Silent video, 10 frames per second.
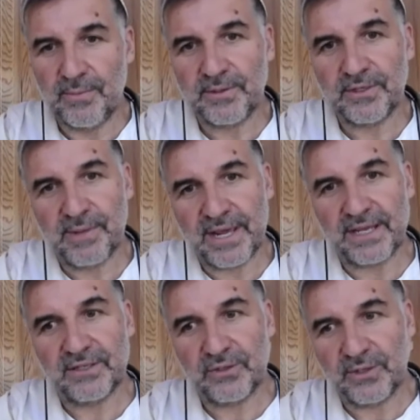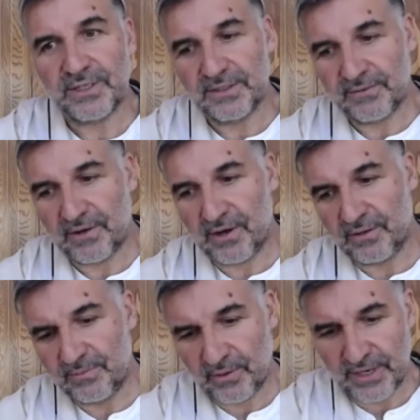to make choices for her
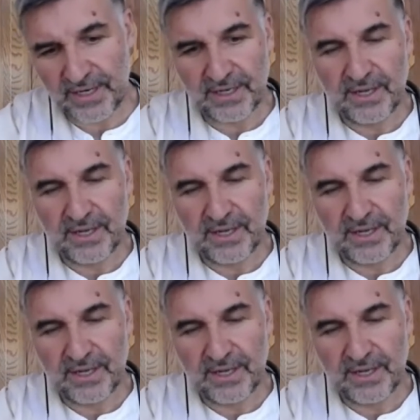own body.